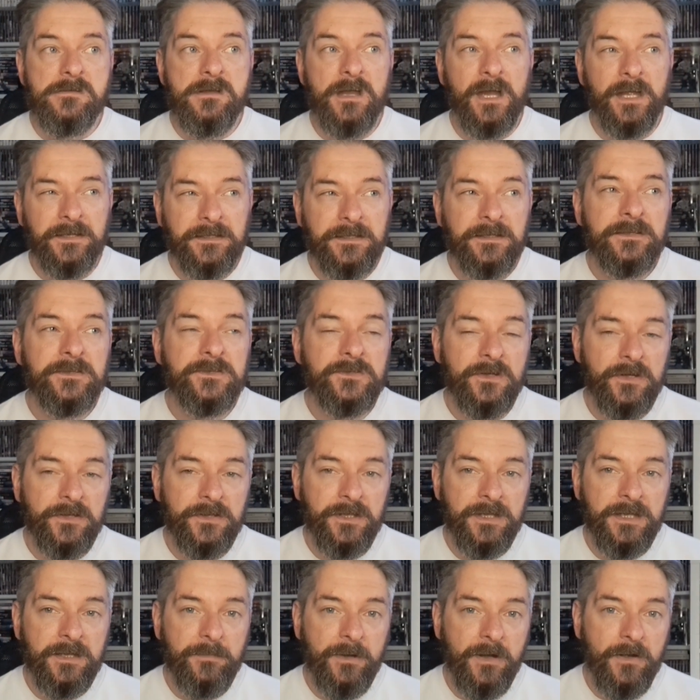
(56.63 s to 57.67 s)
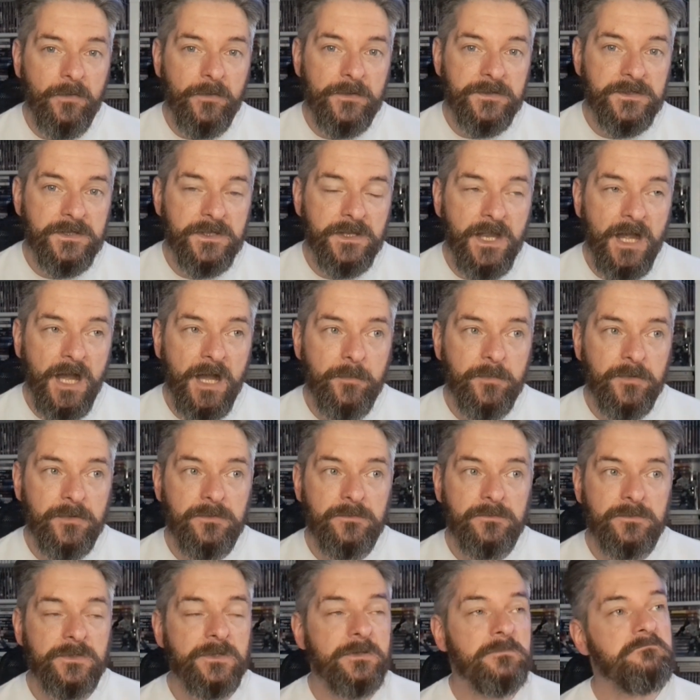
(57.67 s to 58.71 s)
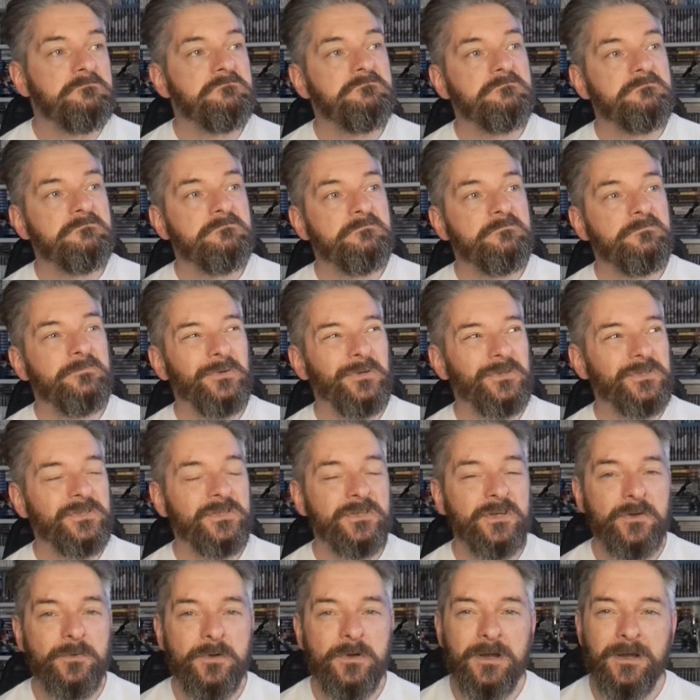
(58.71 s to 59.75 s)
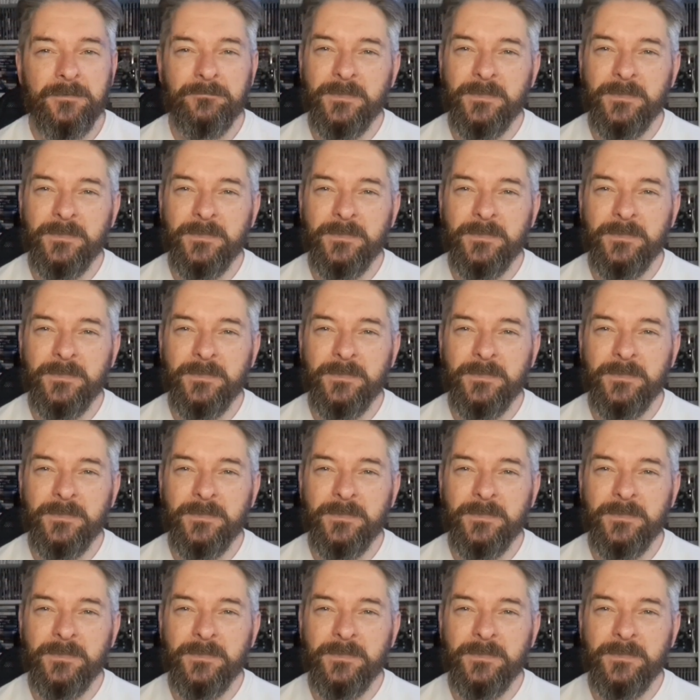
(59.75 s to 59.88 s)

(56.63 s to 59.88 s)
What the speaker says: I did sort of think about going to the car boot, but do you know what?